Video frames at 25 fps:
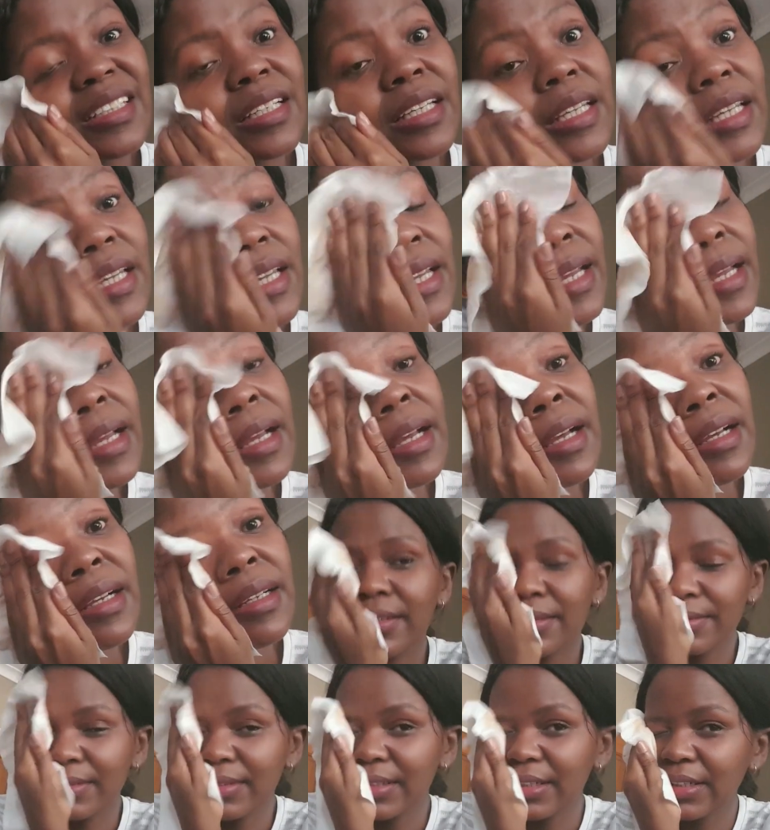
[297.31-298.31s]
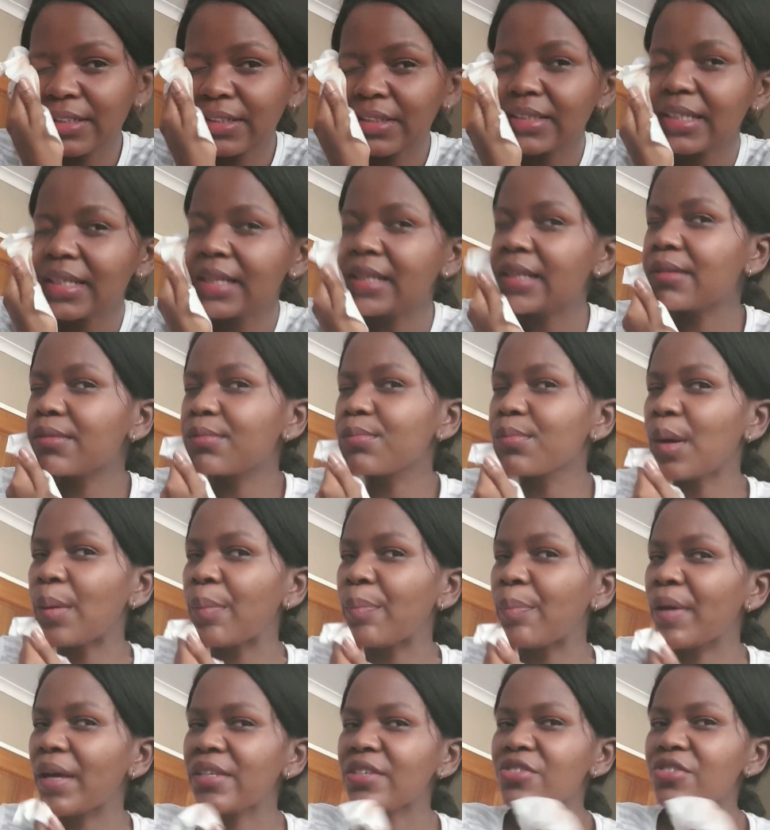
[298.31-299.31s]
Yeah, it looks like my
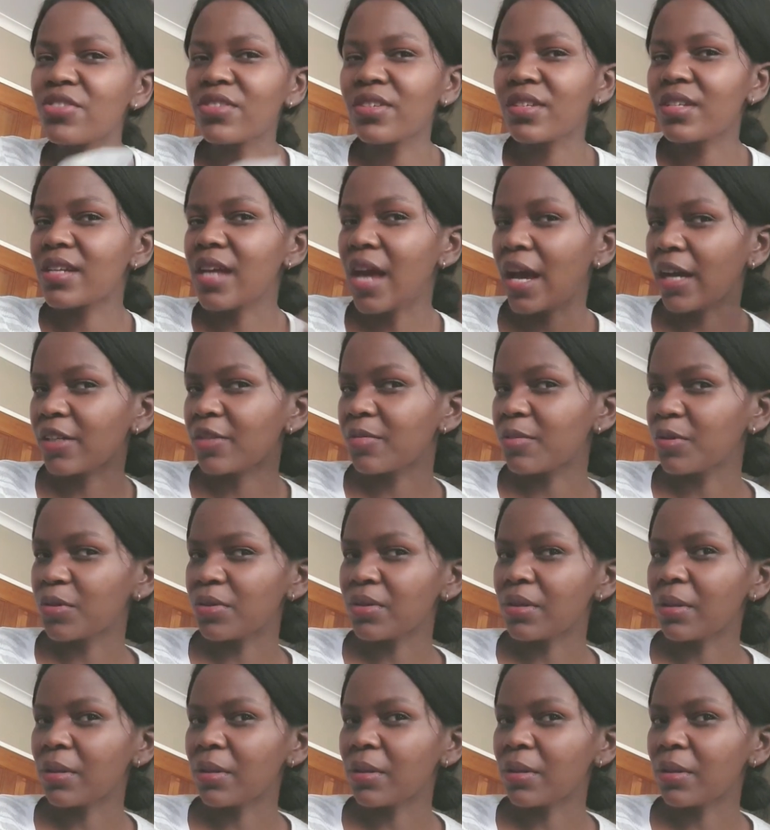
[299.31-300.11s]
passengers attacked me or